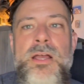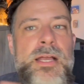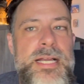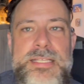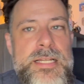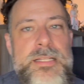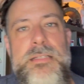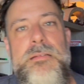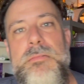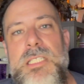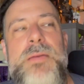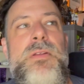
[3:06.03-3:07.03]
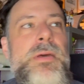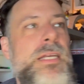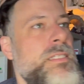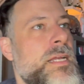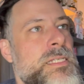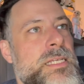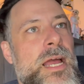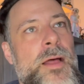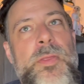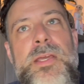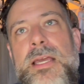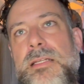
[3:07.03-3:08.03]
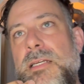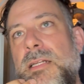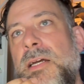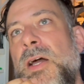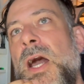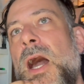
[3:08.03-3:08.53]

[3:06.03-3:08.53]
It didn't seem to make sense to add the Cantina.